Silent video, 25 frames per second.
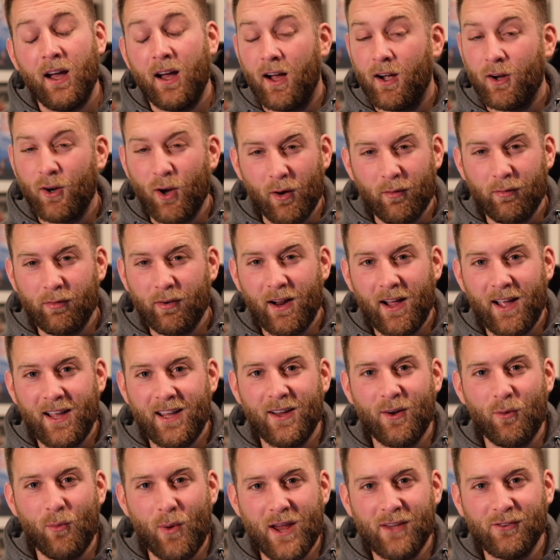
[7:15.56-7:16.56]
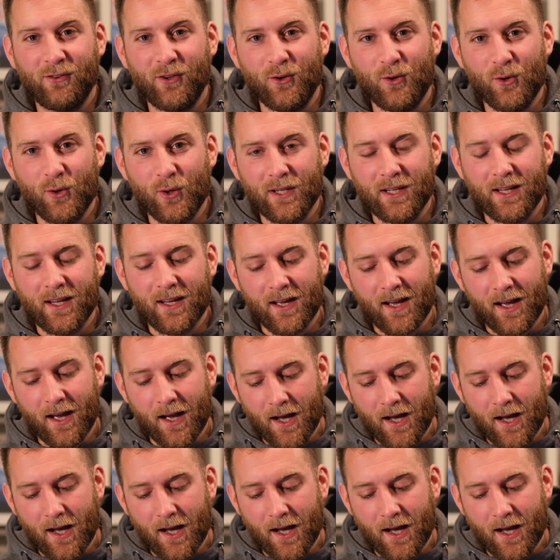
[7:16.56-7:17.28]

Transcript: I've got a variety of ways of doing it,